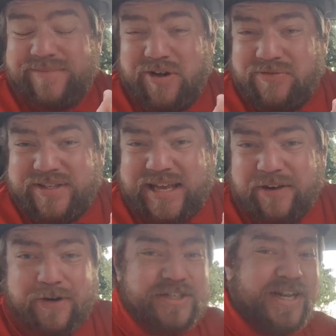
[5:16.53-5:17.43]
of this air
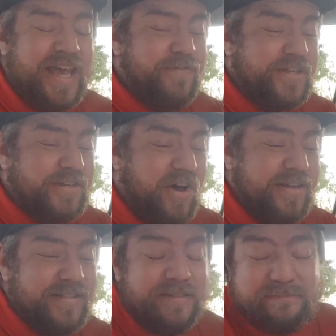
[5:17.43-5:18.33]
freshener. If it's
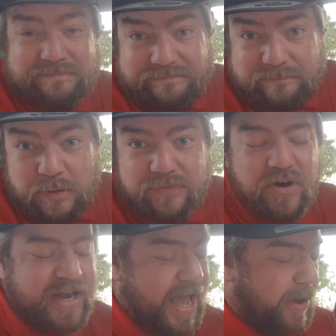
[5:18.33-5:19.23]
nice, we'll
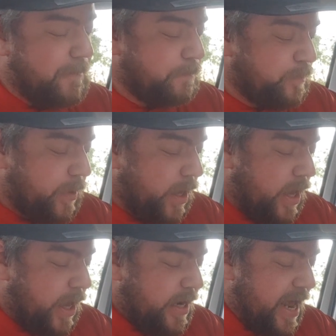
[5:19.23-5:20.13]
find out.
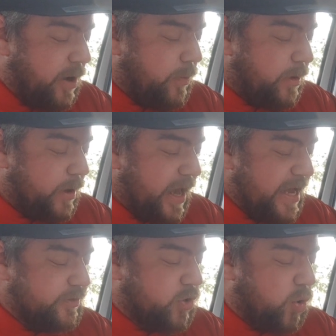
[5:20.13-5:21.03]
Now,
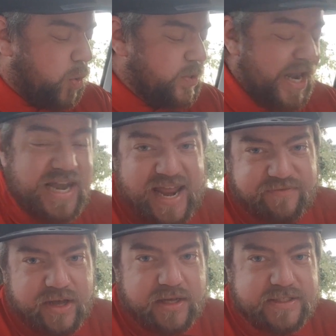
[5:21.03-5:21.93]
it's called
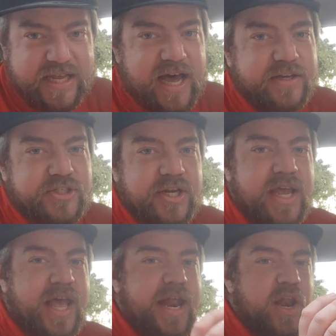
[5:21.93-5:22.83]
Leather Touch.
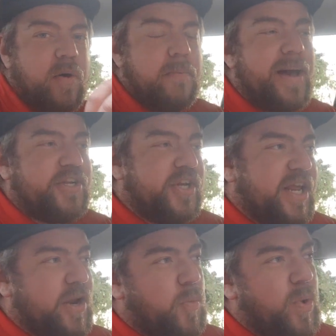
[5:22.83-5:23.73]
Now, I'm
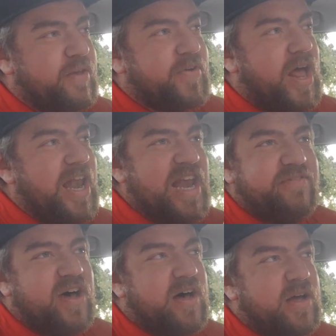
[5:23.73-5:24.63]
imagining with a
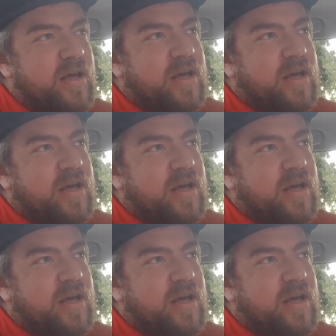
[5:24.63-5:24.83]
leather